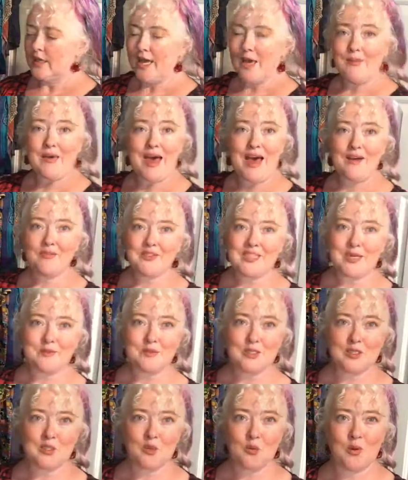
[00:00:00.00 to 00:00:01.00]
I'm half
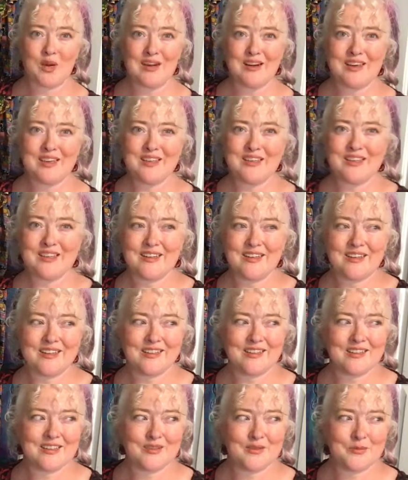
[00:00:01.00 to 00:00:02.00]
tempted to wear it,
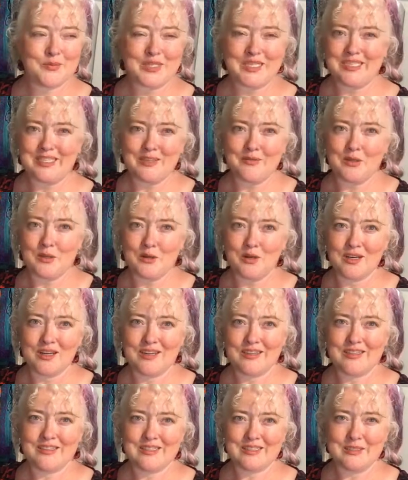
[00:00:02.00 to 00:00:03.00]
but I live in
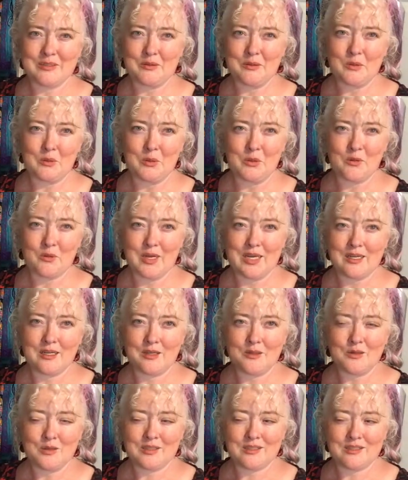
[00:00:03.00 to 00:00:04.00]
Oregon and I don't own a
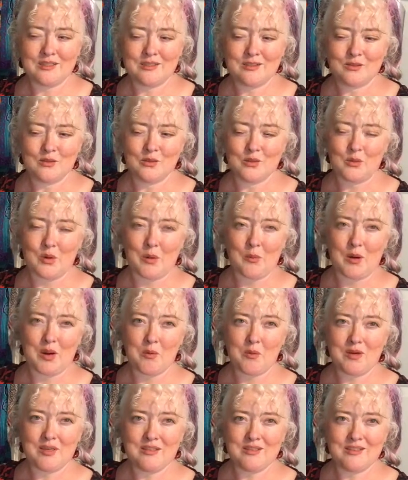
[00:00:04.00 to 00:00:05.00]
raincoat, nor do I wear
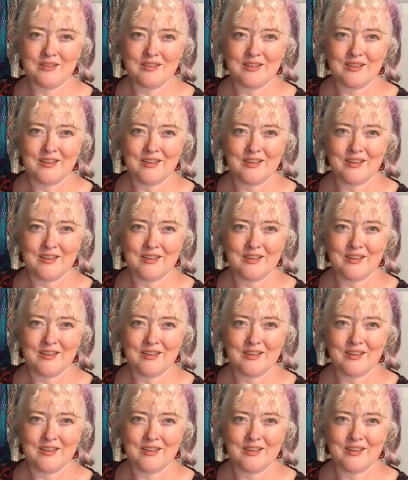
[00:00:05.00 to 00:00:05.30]
one.